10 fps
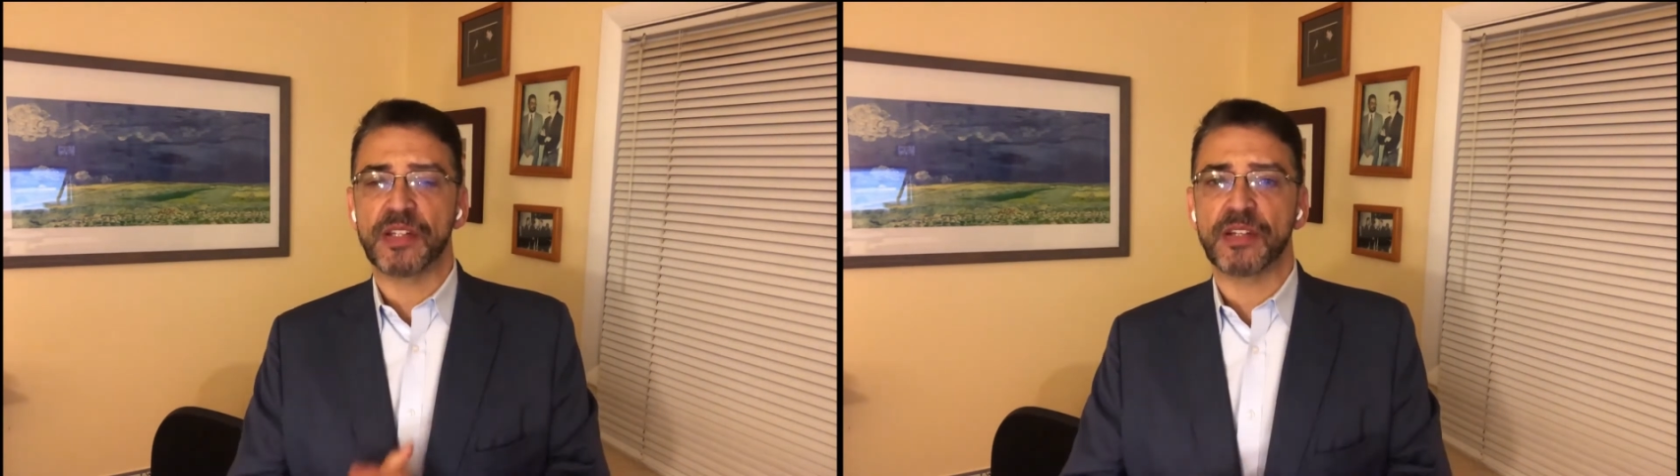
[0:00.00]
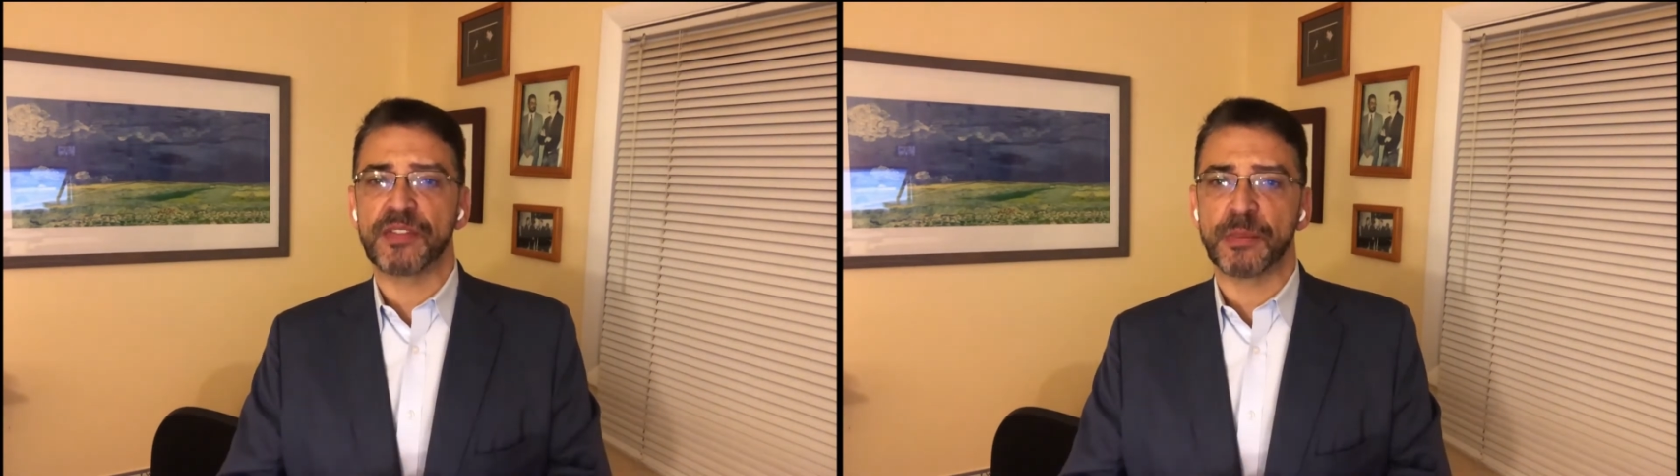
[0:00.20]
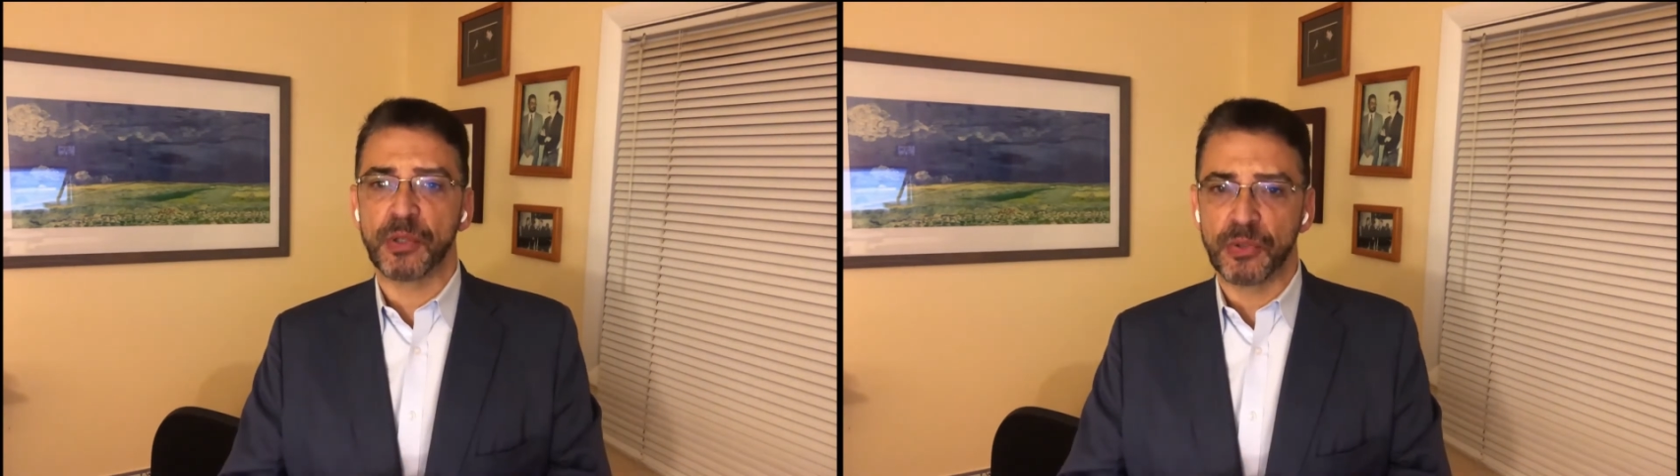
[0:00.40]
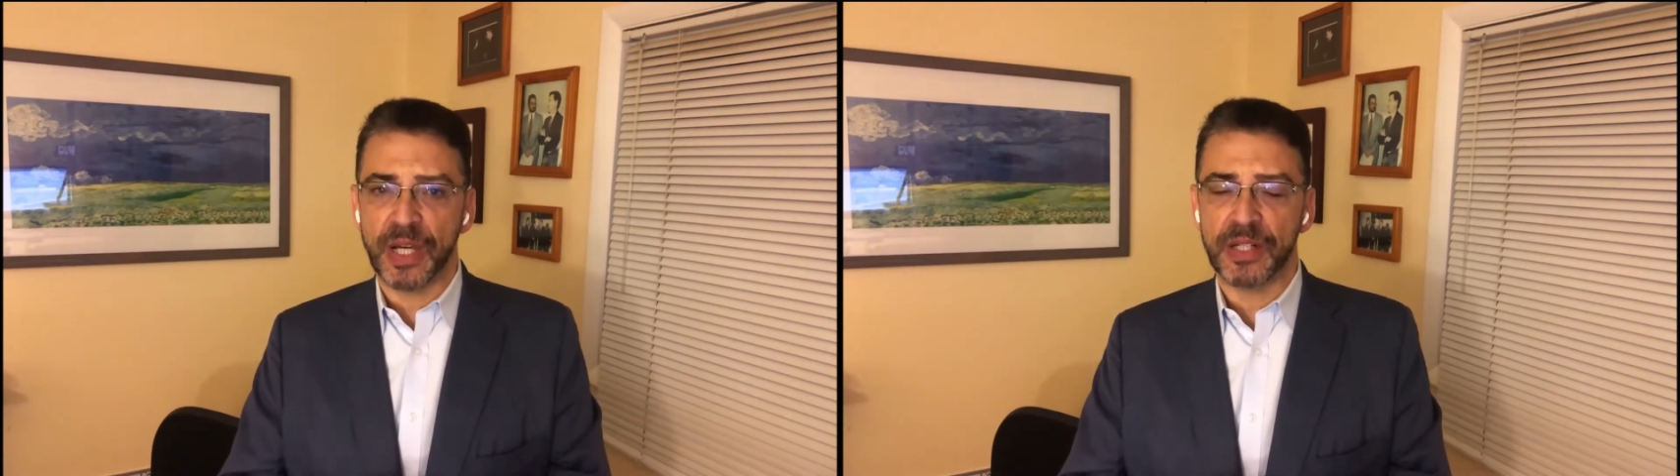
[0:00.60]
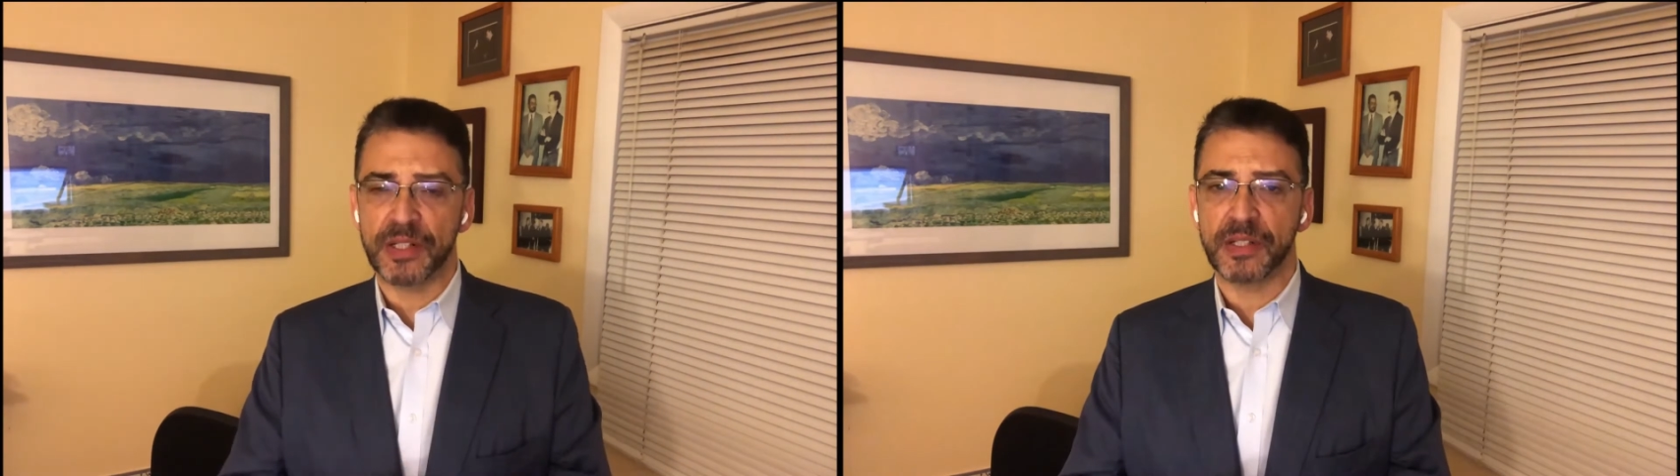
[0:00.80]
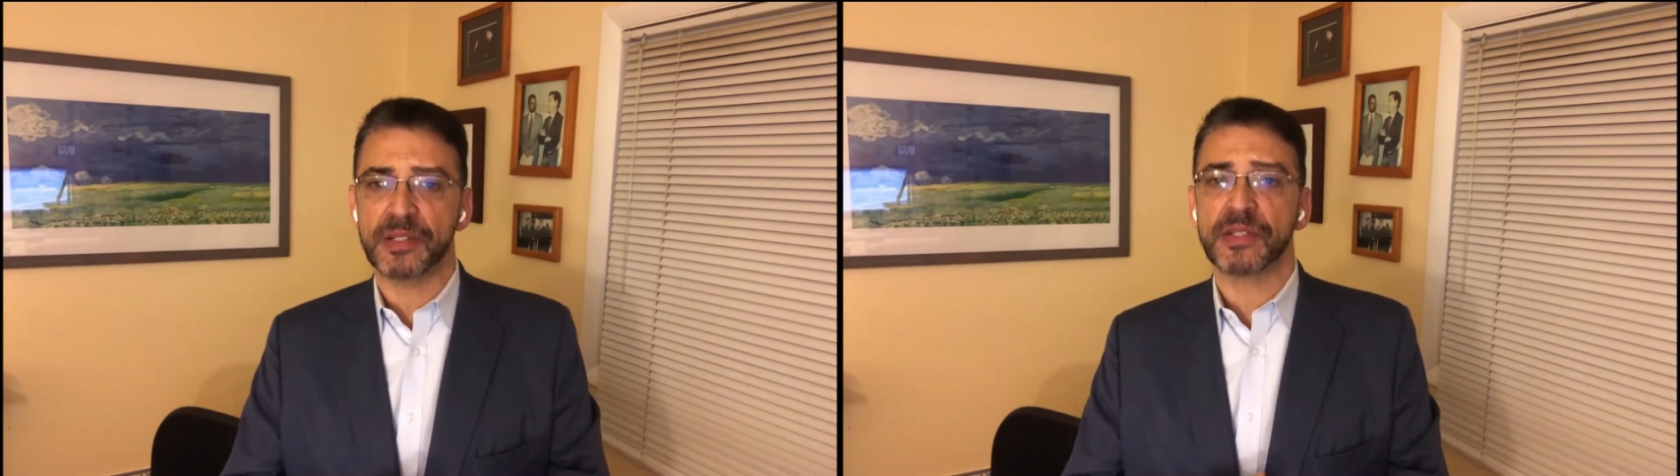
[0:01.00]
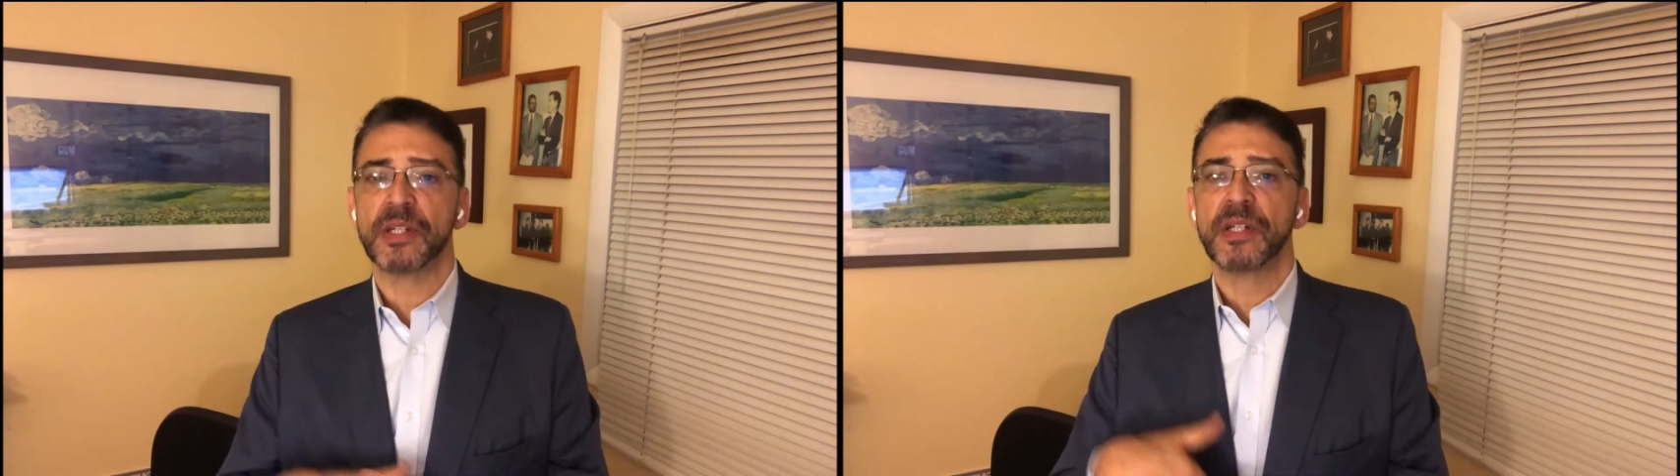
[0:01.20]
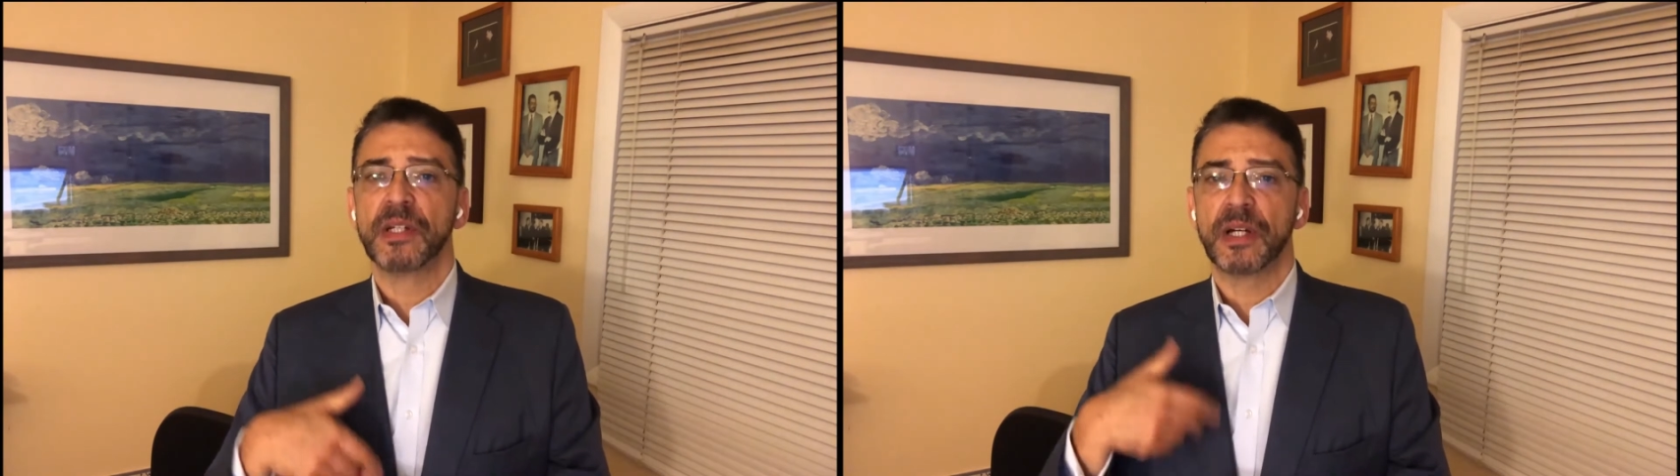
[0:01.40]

have some good ideas.